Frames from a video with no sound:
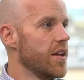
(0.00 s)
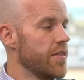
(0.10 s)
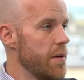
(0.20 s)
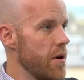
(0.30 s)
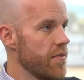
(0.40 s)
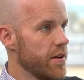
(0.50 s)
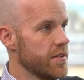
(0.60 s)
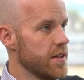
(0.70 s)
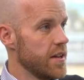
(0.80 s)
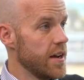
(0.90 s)
they both had
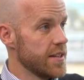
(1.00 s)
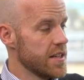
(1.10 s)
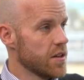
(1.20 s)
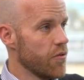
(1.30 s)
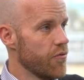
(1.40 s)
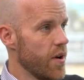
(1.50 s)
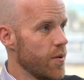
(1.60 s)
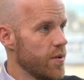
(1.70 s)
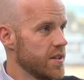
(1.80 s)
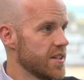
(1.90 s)
identical
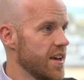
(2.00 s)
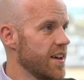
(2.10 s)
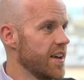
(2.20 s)
phones.